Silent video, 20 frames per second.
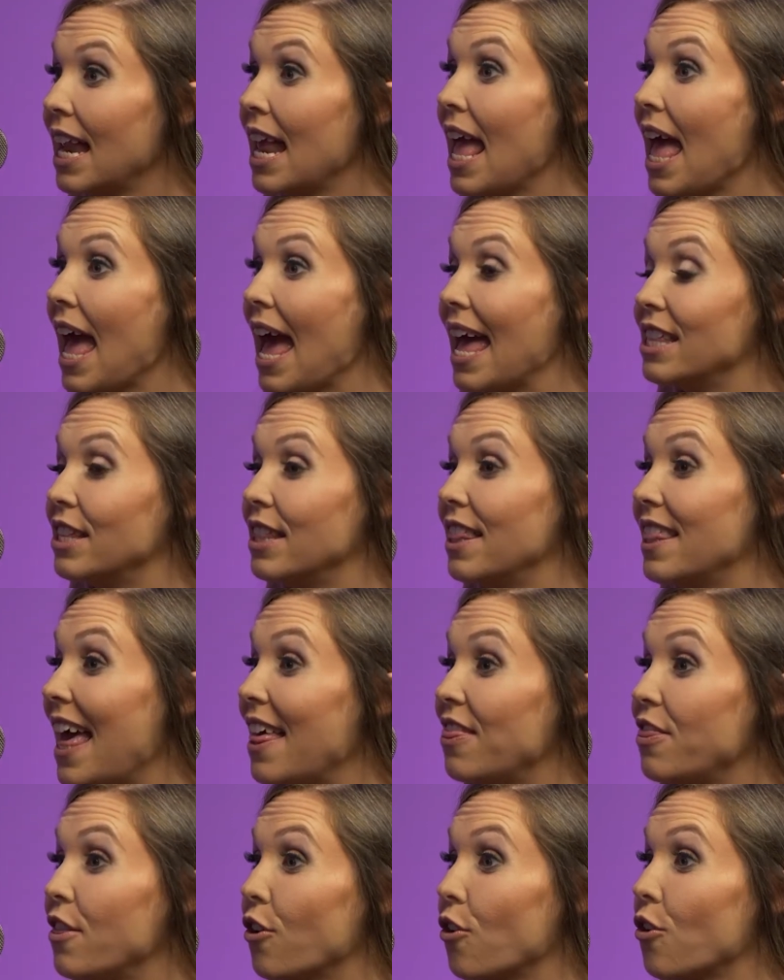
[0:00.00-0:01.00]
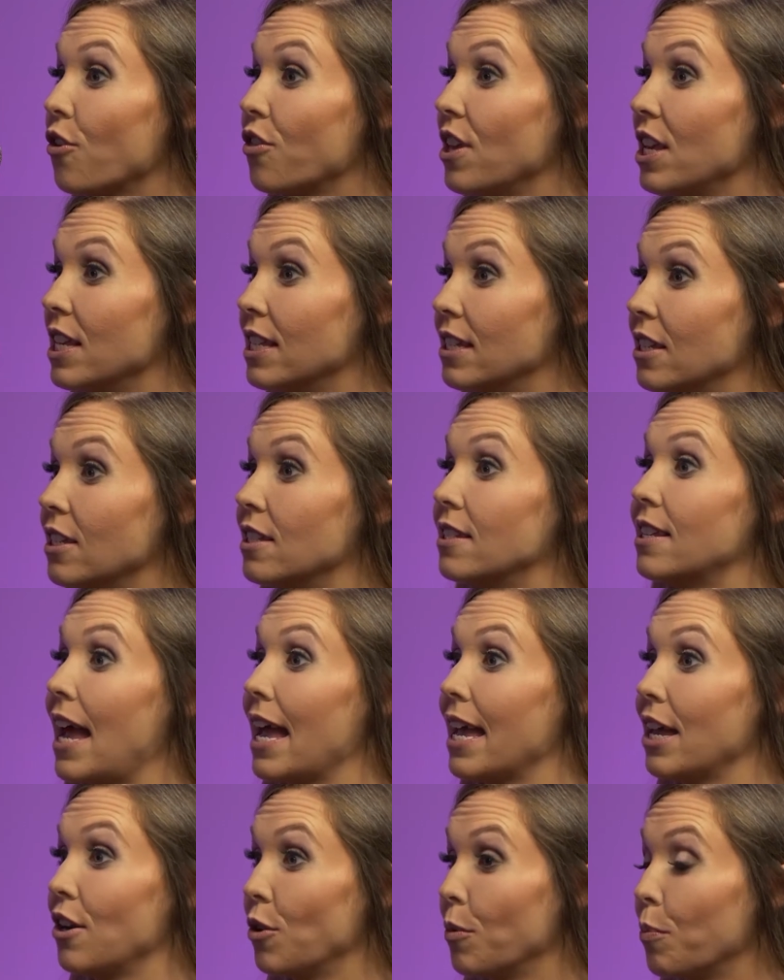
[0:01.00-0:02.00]
And then there are these
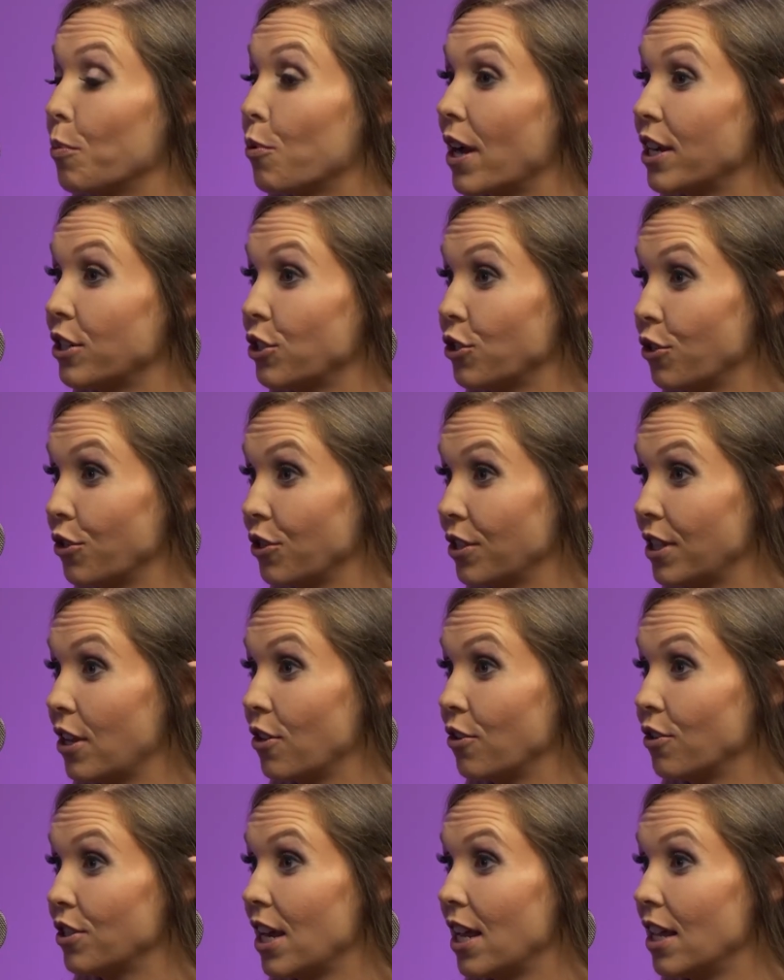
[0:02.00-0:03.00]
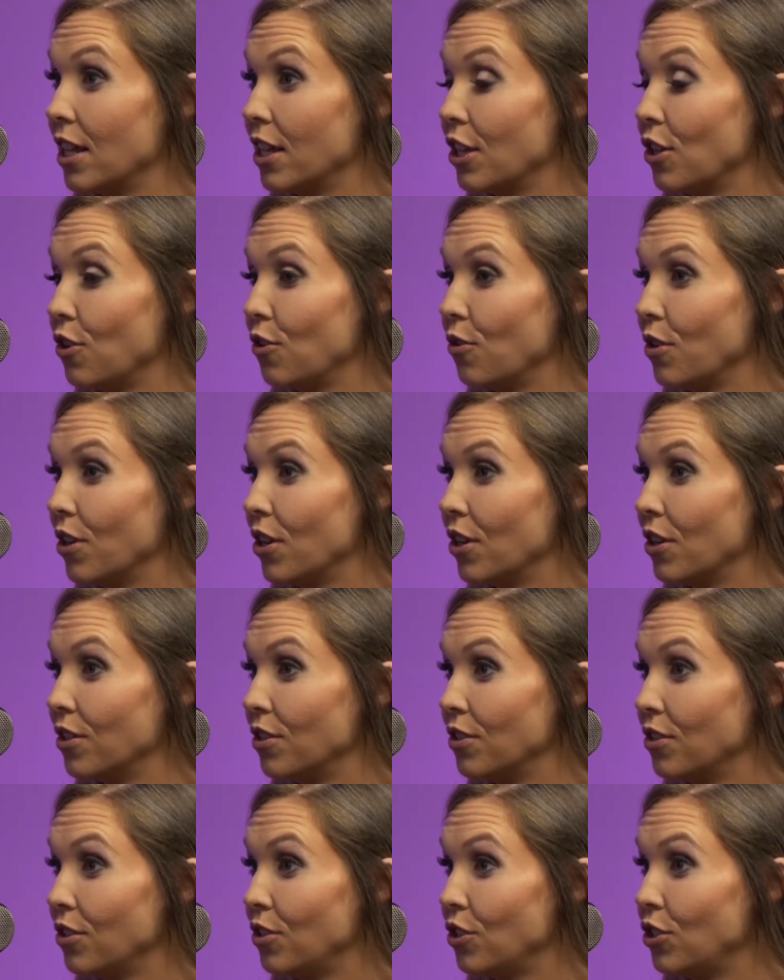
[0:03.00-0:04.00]
societal pressures that are telling you to
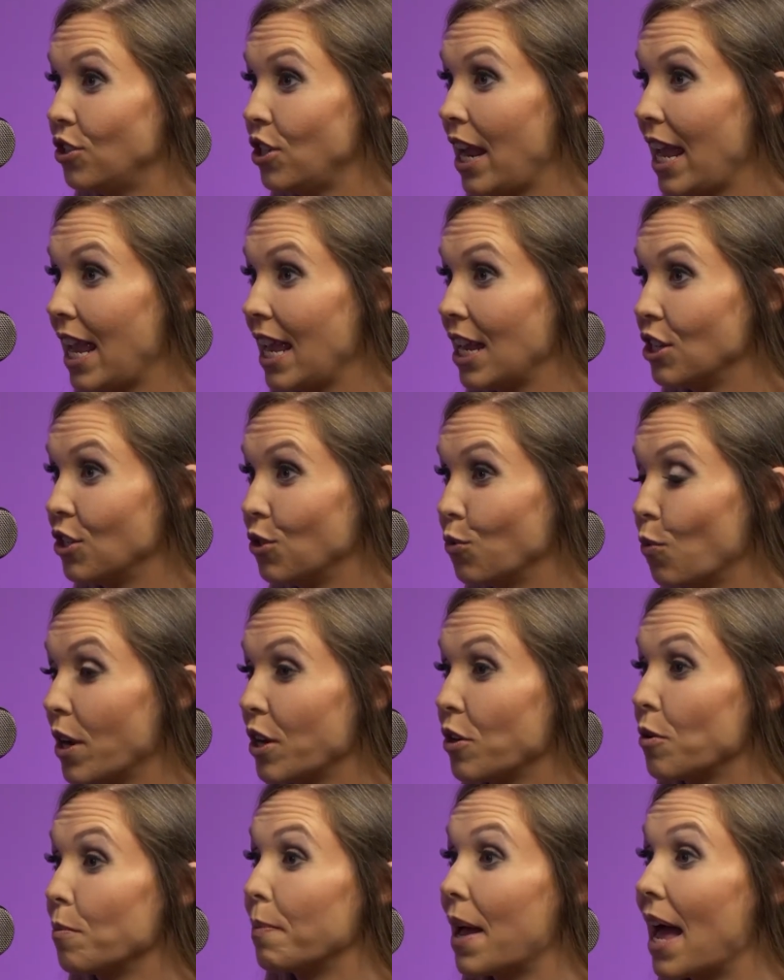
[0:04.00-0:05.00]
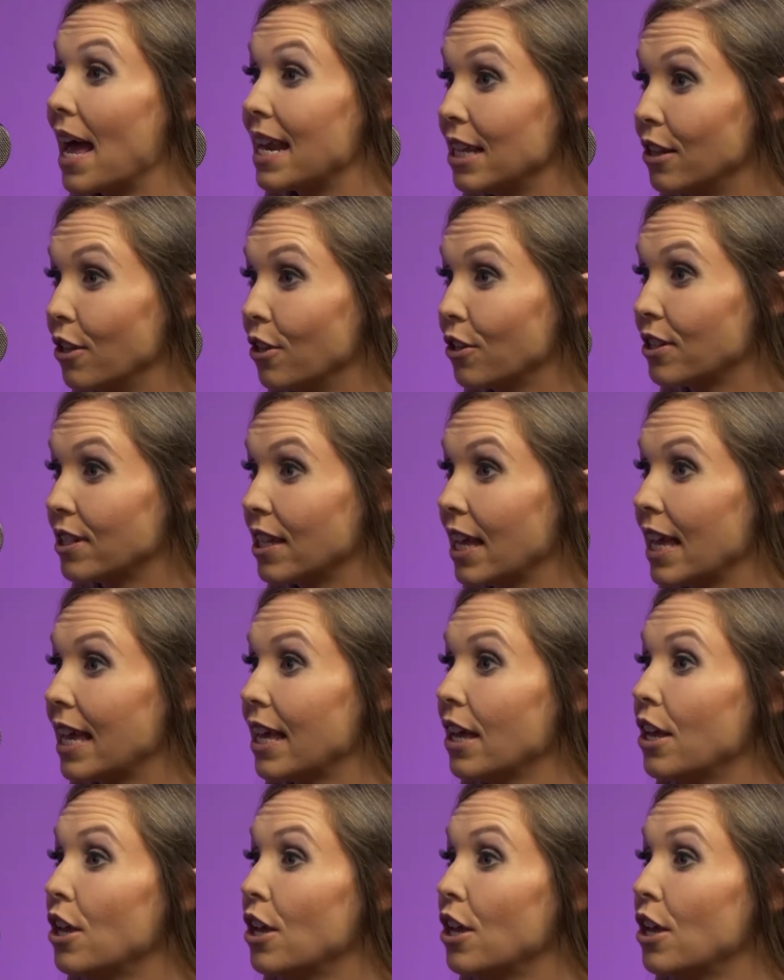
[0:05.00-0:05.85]
change what your body looks like.